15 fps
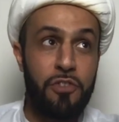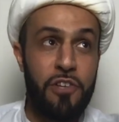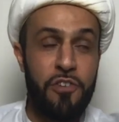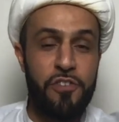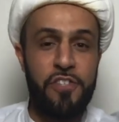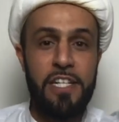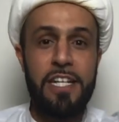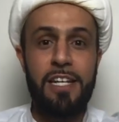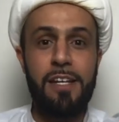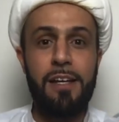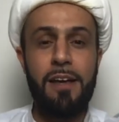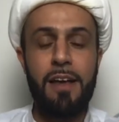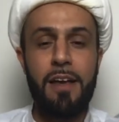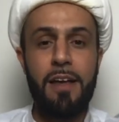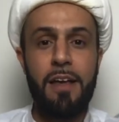to
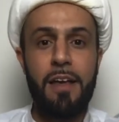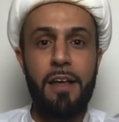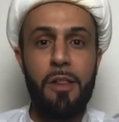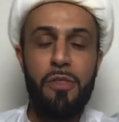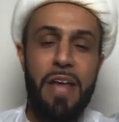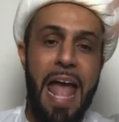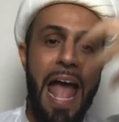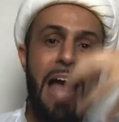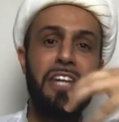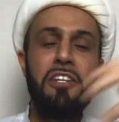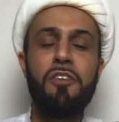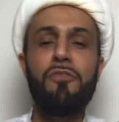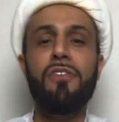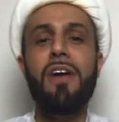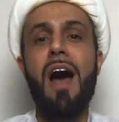see the hand
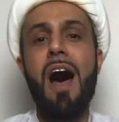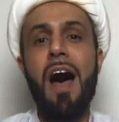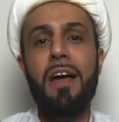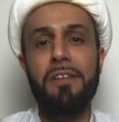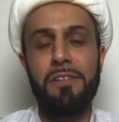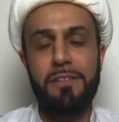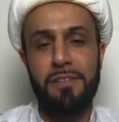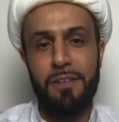of God